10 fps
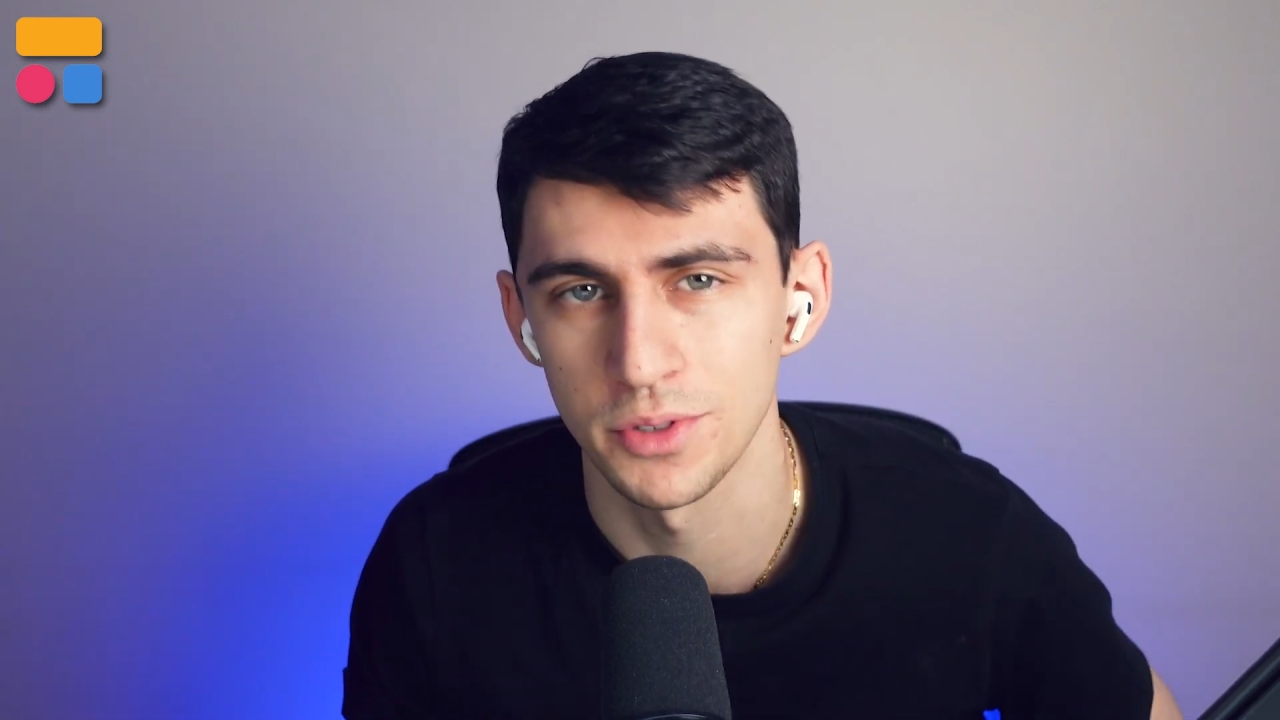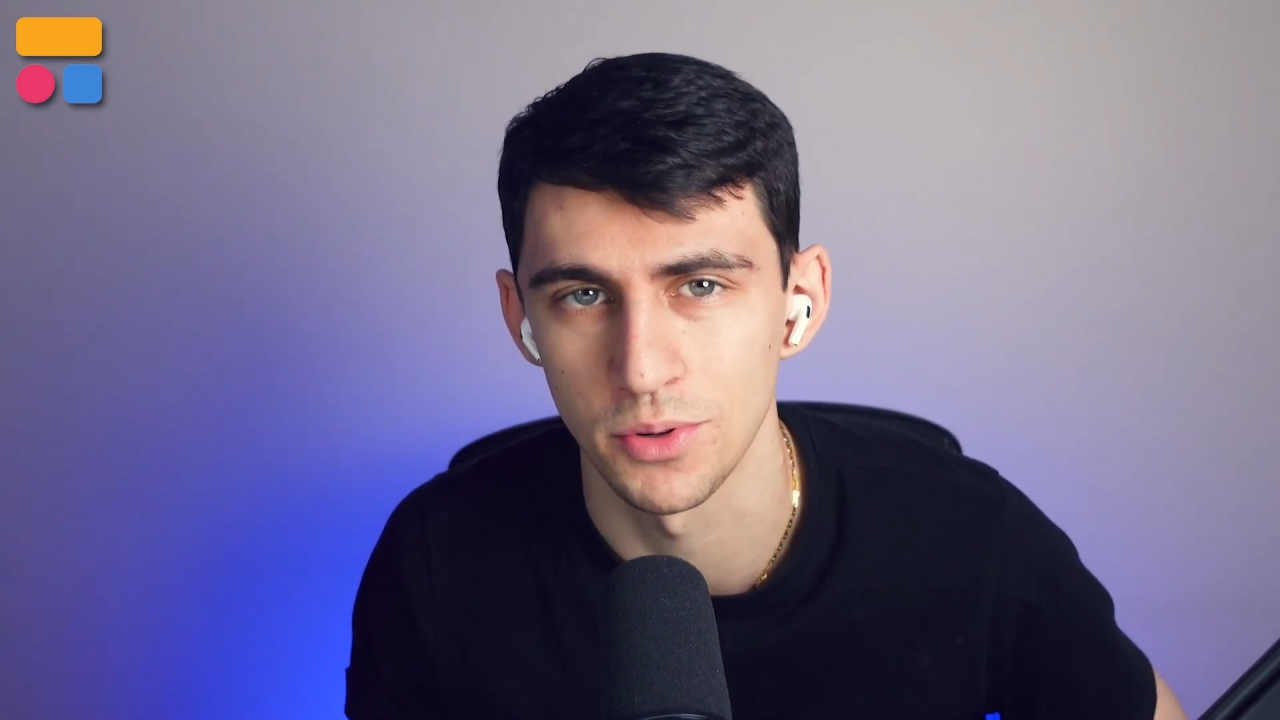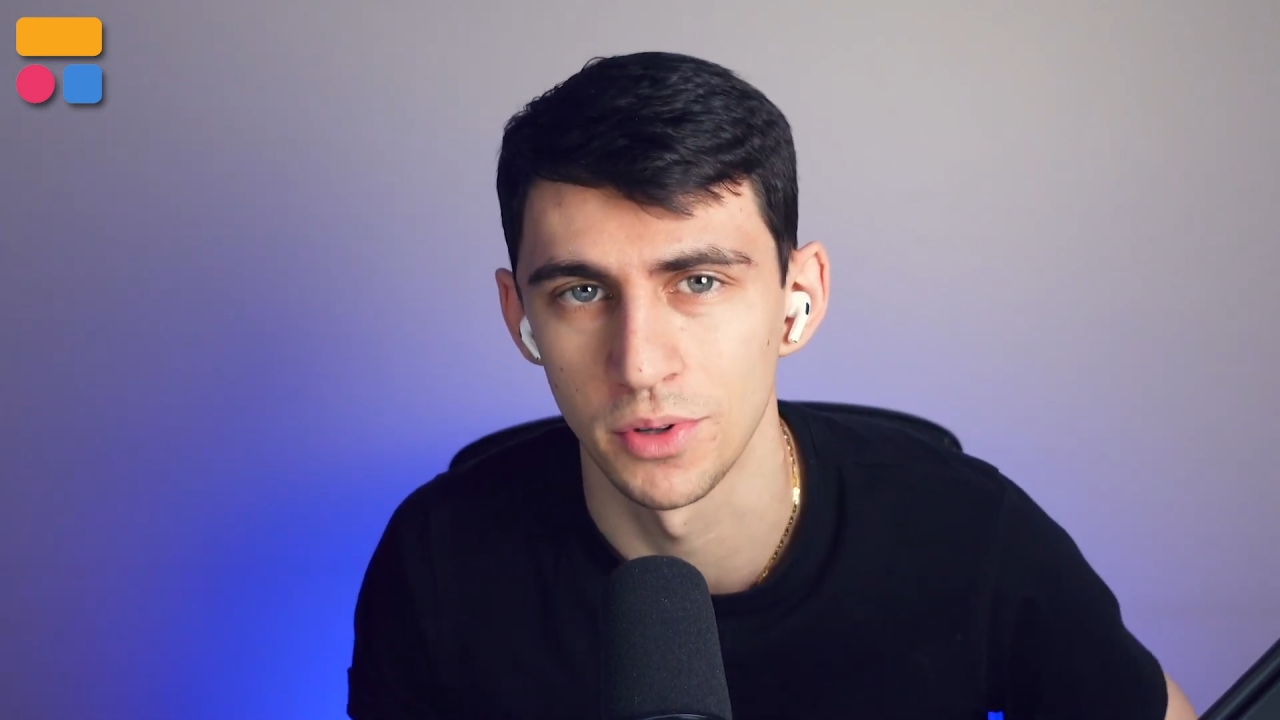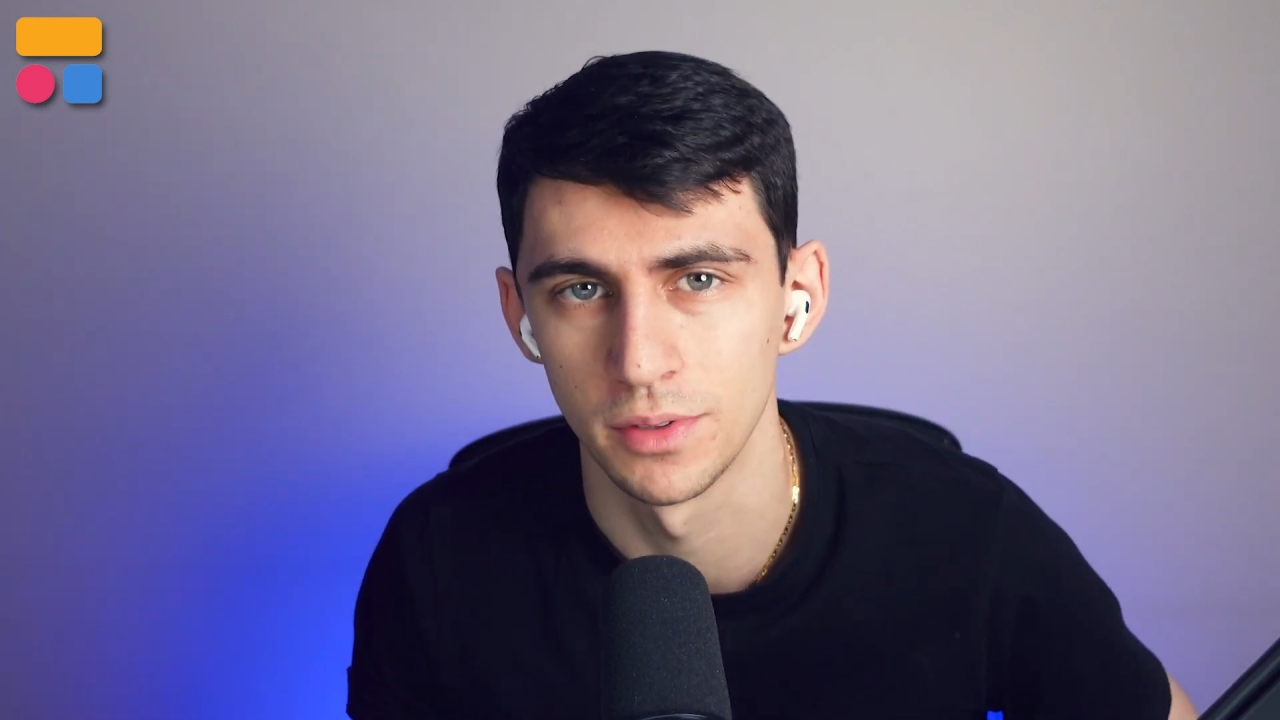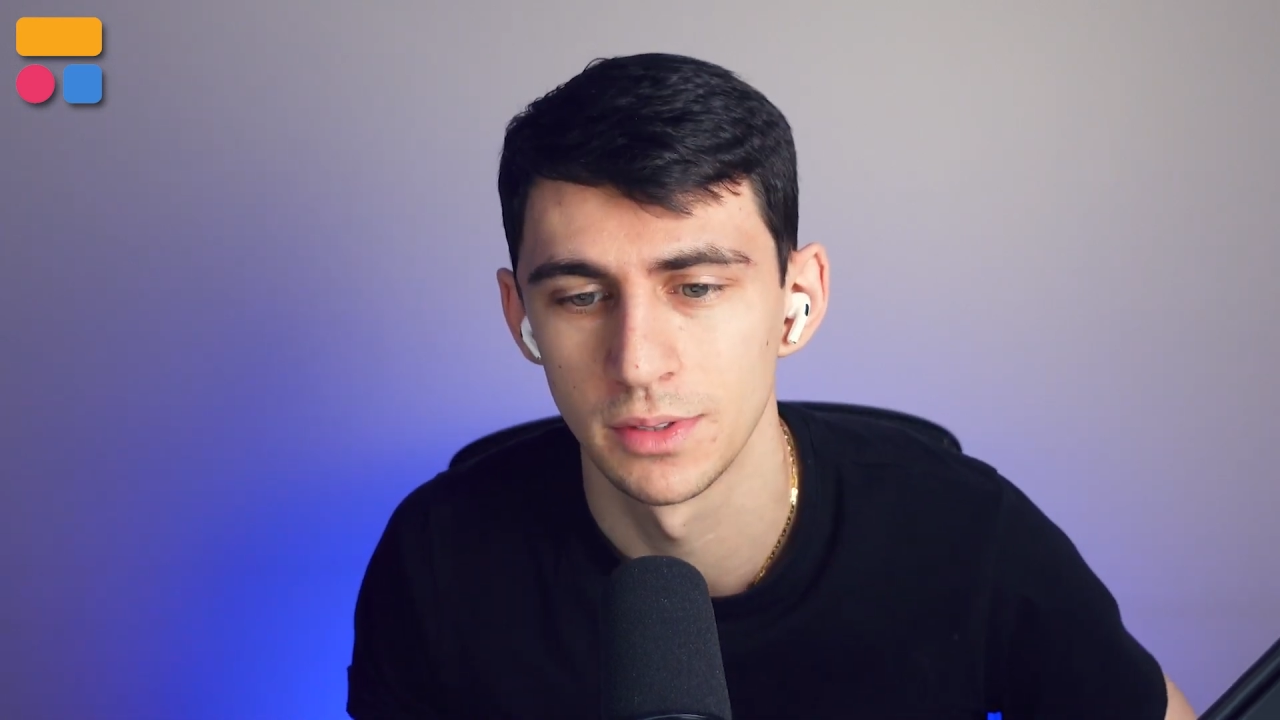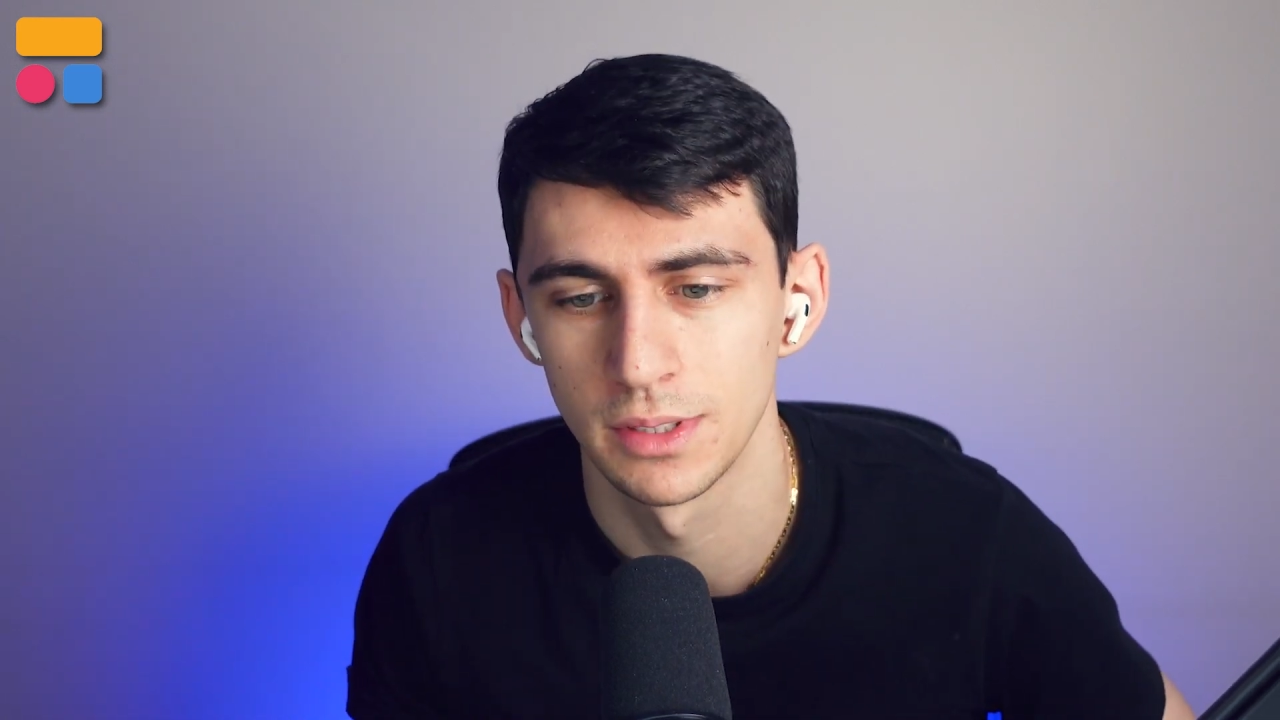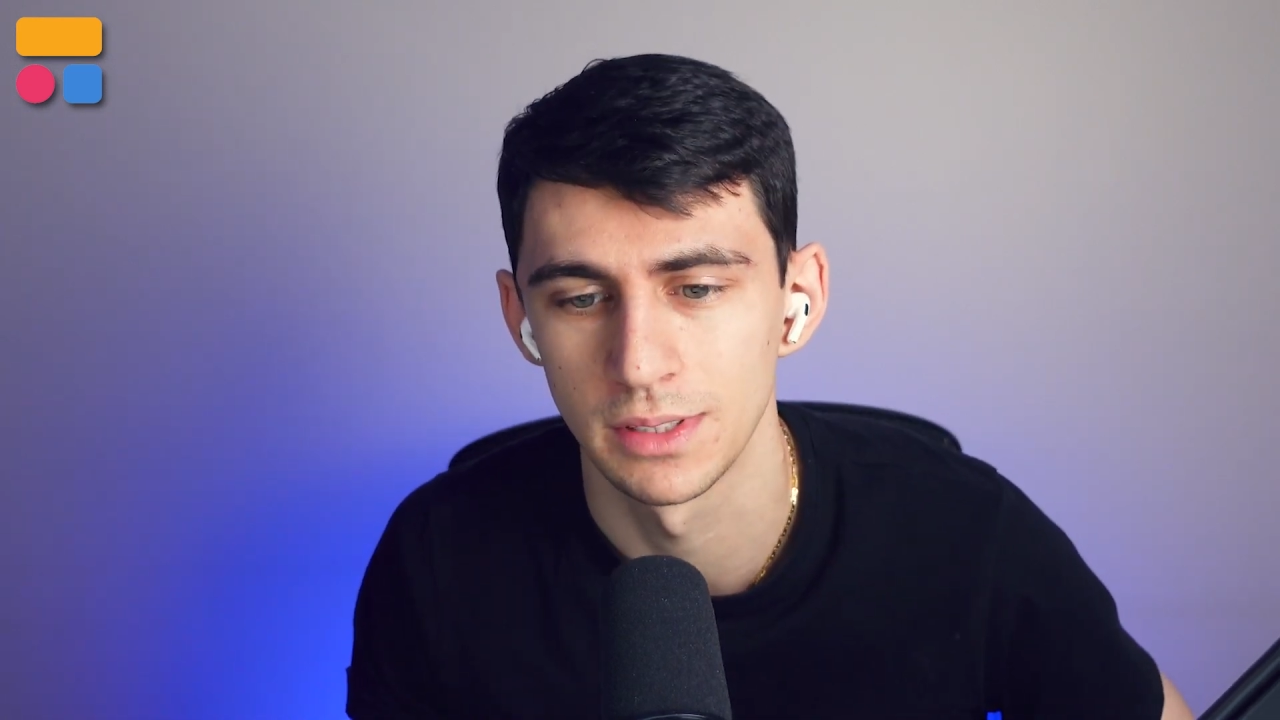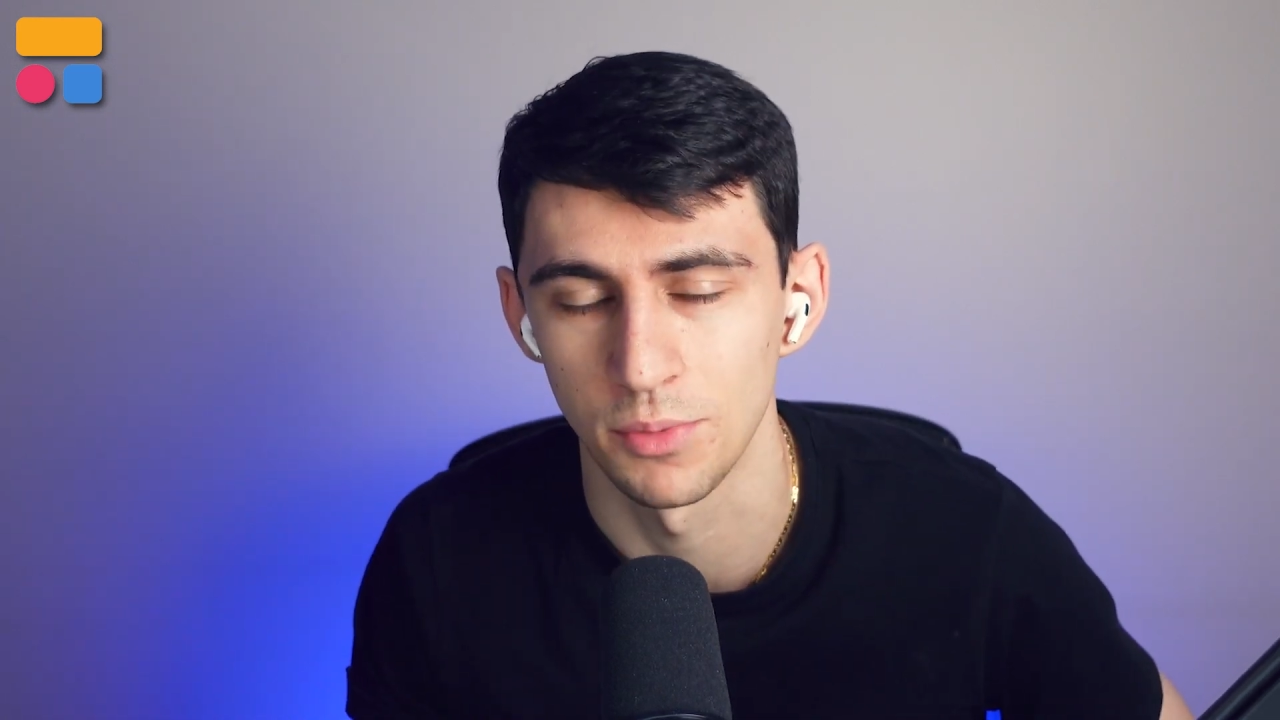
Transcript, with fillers: tool